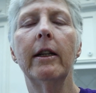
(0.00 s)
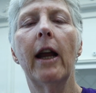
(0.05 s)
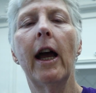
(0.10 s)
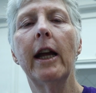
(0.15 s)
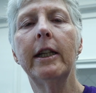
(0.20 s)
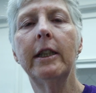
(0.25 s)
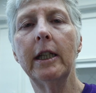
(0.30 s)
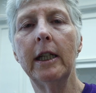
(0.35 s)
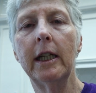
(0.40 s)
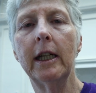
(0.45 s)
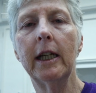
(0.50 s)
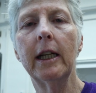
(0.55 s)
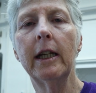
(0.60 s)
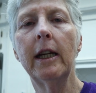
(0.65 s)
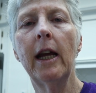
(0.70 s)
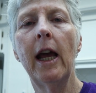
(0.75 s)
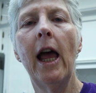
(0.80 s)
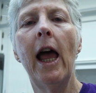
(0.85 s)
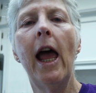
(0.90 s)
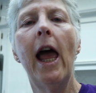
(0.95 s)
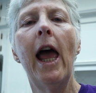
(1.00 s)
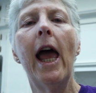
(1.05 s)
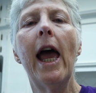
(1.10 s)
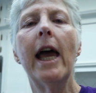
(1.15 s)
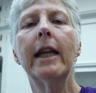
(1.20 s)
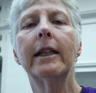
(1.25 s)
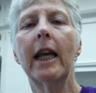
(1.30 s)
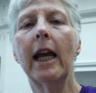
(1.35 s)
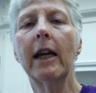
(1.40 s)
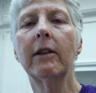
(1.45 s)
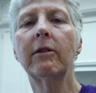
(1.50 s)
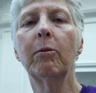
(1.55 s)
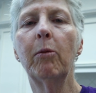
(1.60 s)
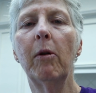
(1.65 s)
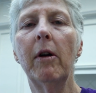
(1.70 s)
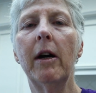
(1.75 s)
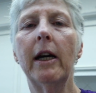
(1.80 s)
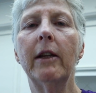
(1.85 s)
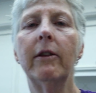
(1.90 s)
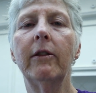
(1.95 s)
and I did. And guess
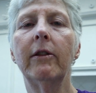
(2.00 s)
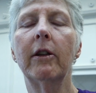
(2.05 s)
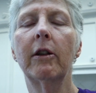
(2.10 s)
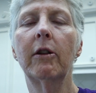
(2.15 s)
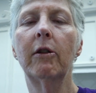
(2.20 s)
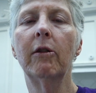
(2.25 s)
what? The